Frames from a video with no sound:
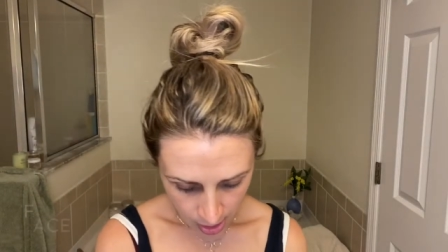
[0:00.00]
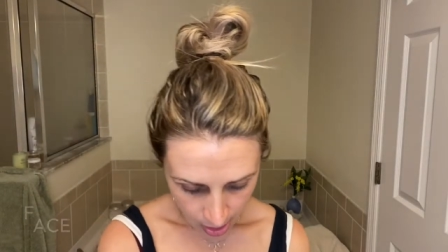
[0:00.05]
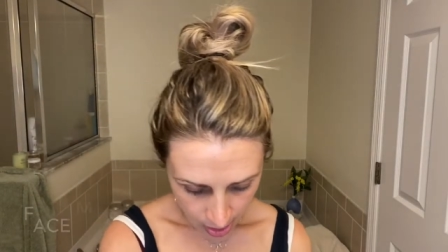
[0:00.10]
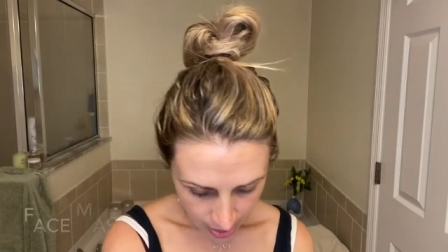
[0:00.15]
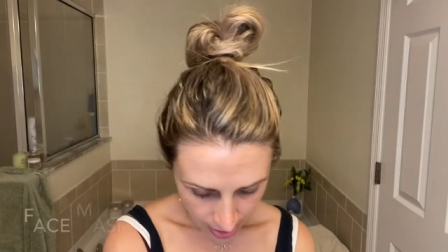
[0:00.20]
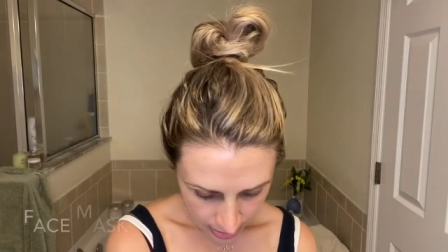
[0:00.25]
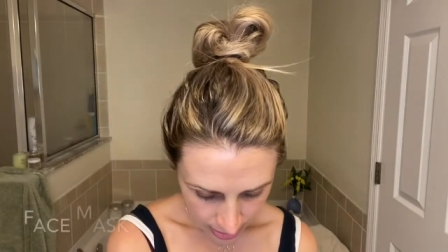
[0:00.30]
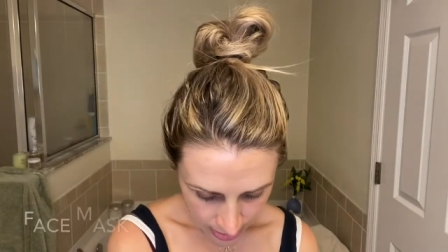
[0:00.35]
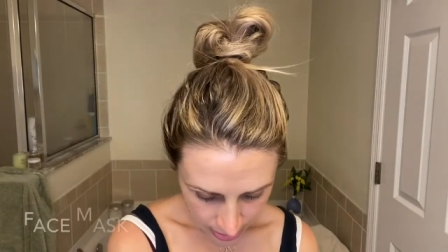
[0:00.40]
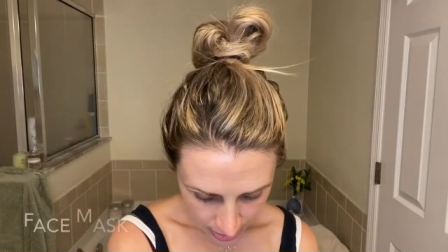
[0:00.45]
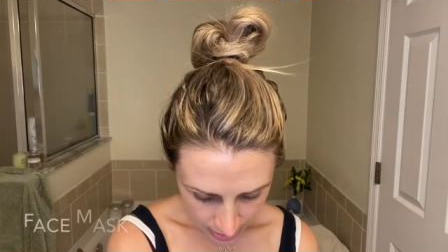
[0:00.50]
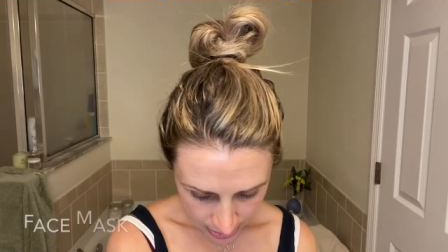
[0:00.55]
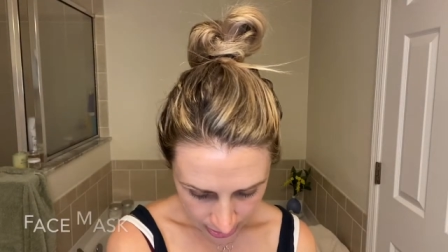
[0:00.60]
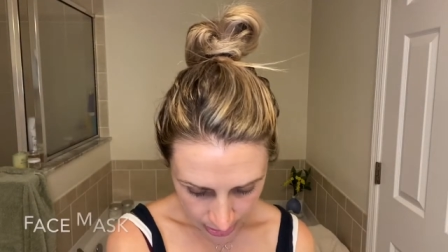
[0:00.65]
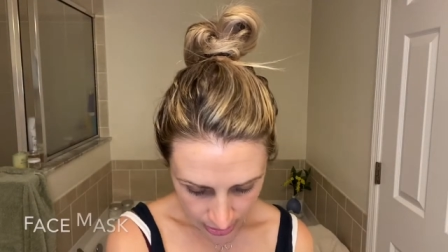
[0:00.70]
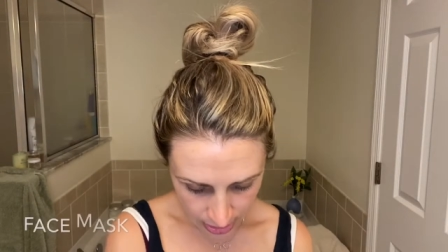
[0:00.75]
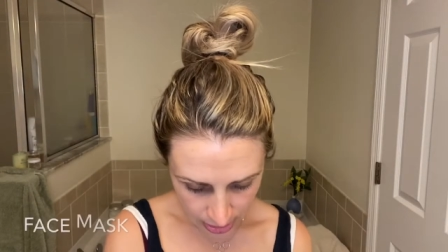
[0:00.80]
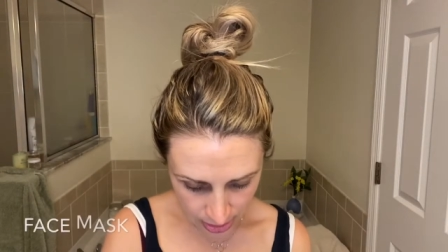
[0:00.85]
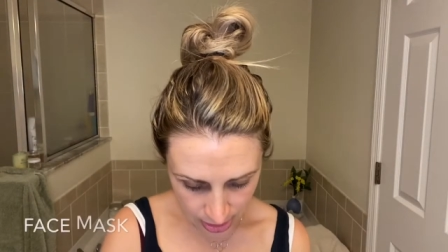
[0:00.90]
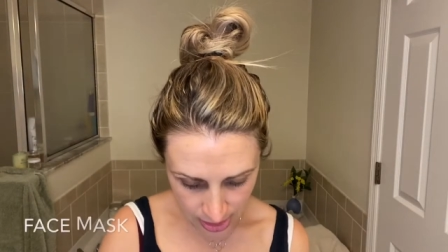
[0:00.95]
And
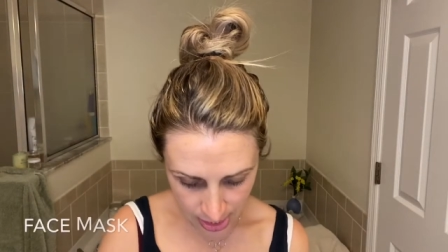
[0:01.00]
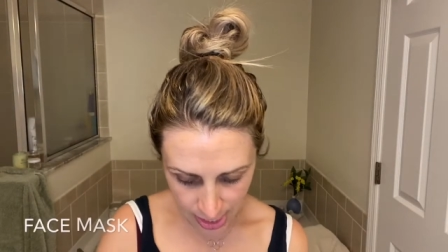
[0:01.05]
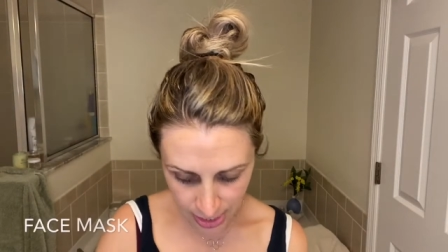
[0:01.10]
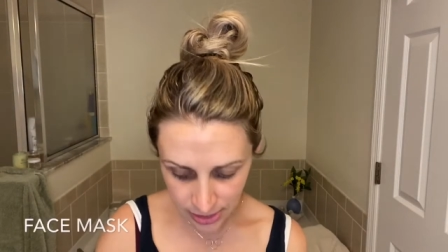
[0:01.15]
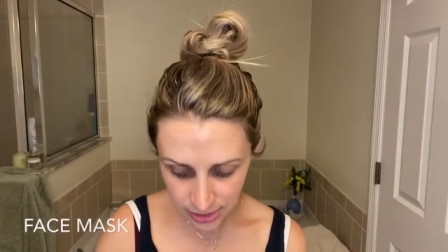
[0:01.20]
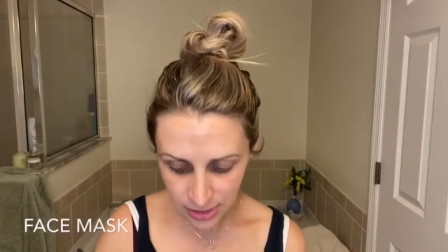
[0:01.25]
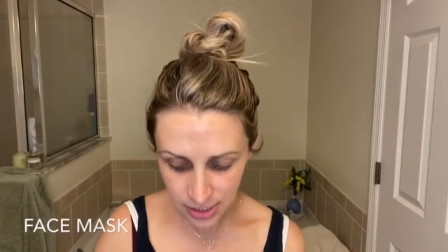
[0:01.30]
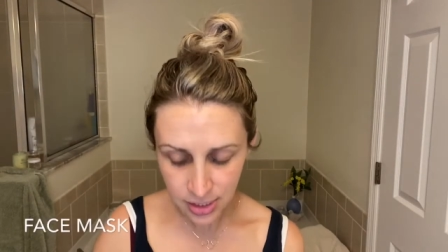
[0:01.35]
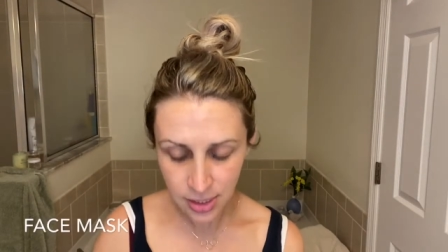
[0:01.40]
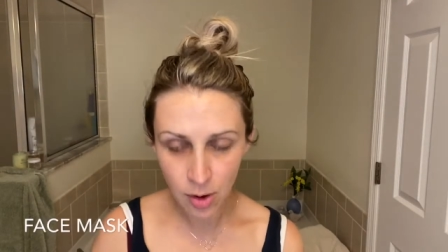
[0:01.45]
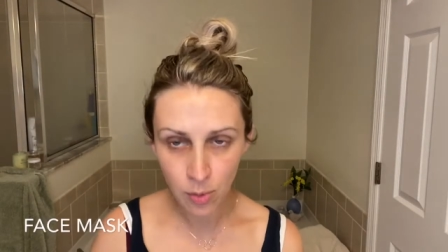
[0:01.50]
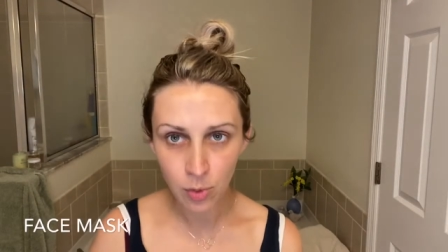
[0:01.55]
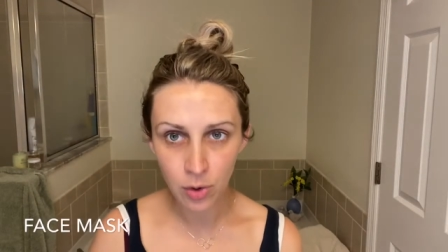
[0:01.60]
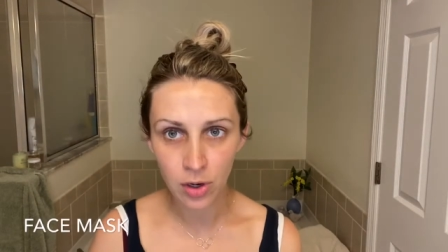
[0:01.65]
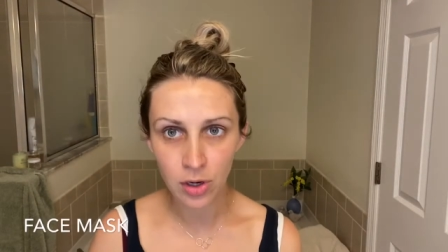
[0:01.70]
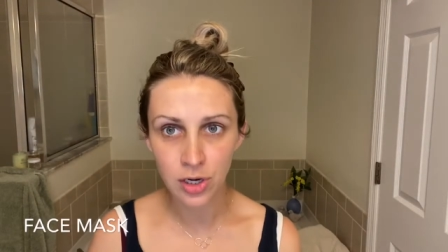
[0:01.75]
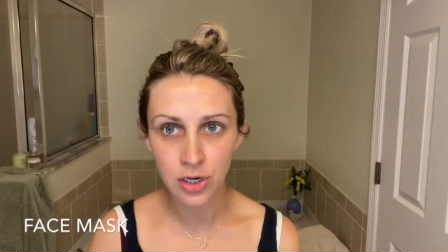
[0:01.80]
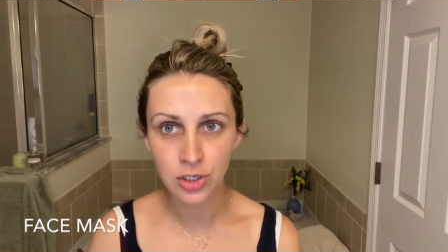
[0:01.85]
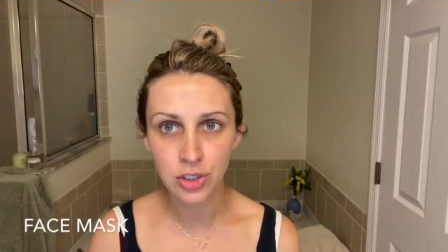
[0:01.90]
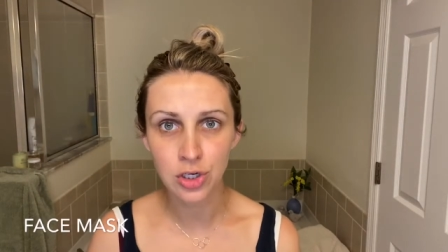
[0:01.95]
then the next thing that we're
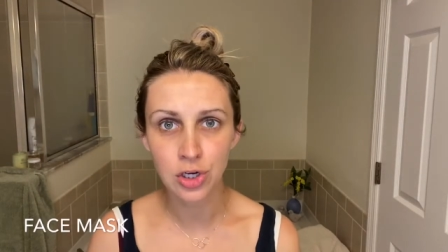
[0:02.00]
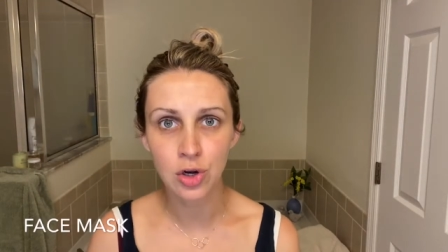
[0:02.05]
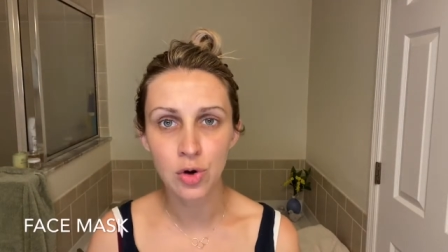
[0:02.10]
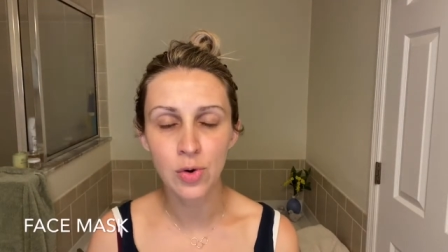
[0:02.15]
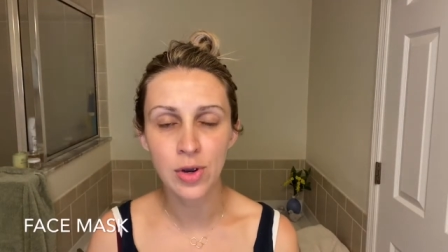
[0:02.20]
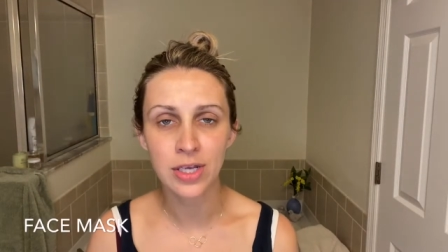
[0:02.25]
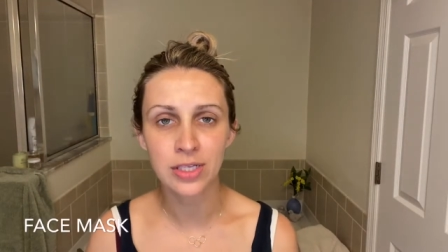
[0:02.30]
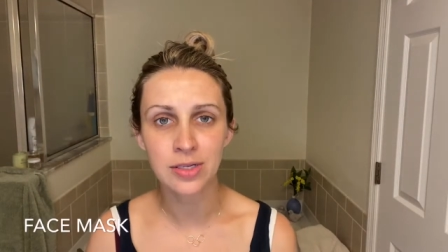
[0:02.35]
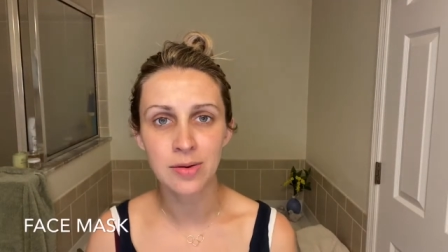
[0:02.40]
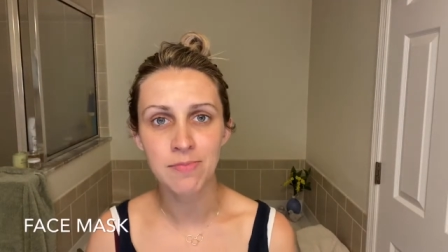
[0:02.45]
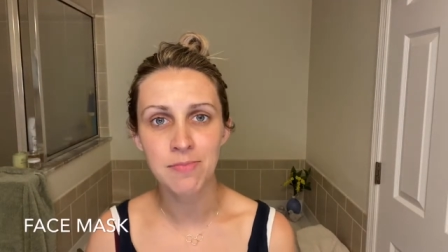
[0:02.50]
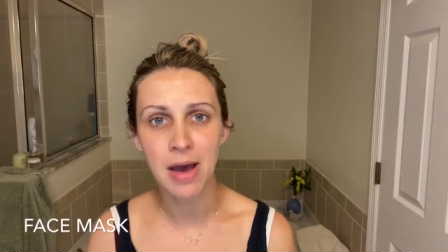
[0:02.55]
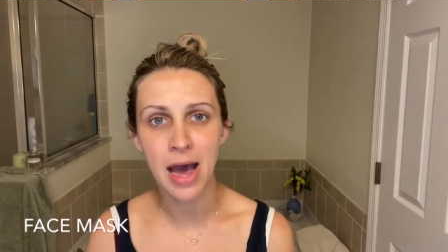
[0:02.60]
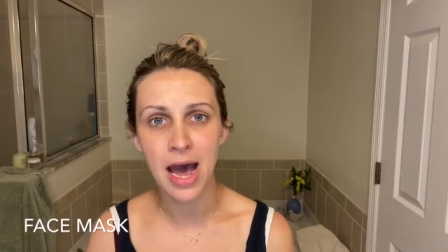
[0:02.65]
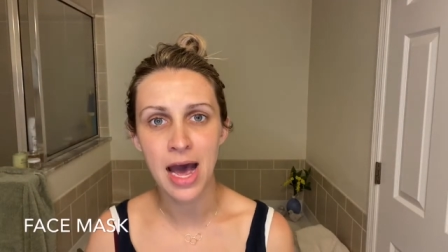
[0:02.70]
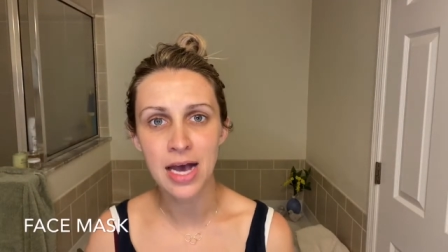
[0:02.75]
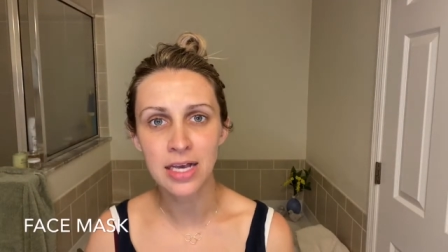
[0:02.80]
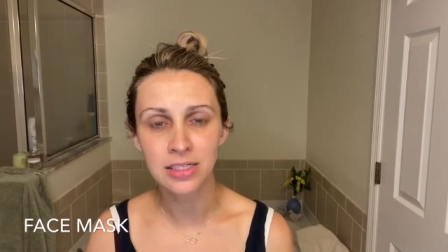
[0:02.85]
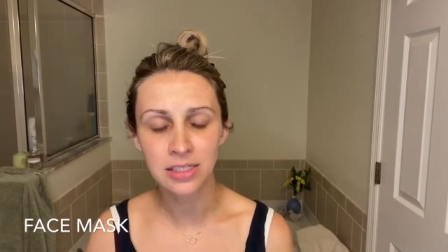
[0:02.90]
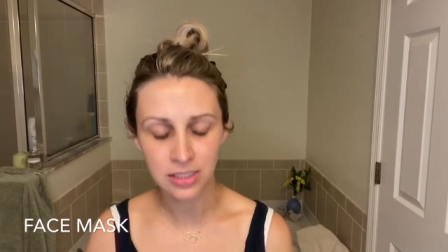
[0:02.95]
gonna do is a
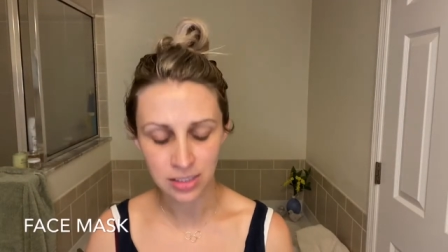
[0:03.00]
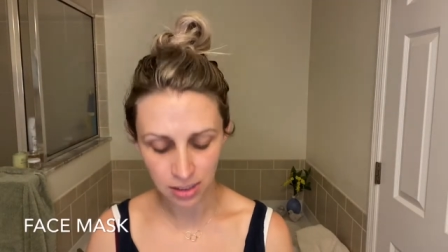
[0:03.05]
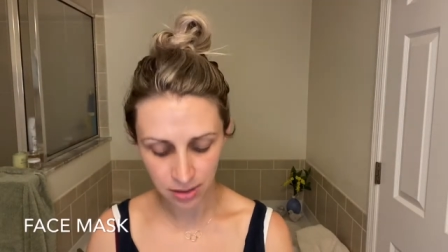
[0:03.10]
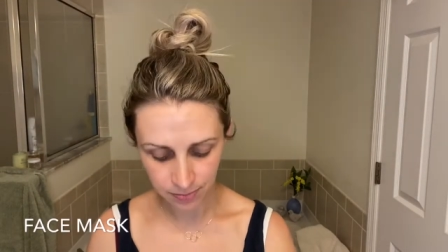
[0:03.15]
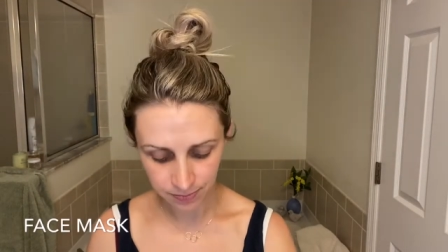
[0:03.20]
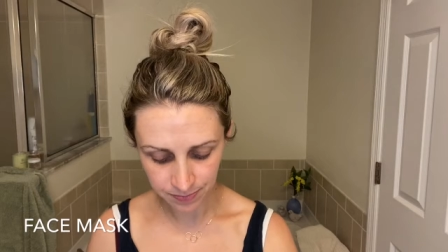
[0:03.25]
mask.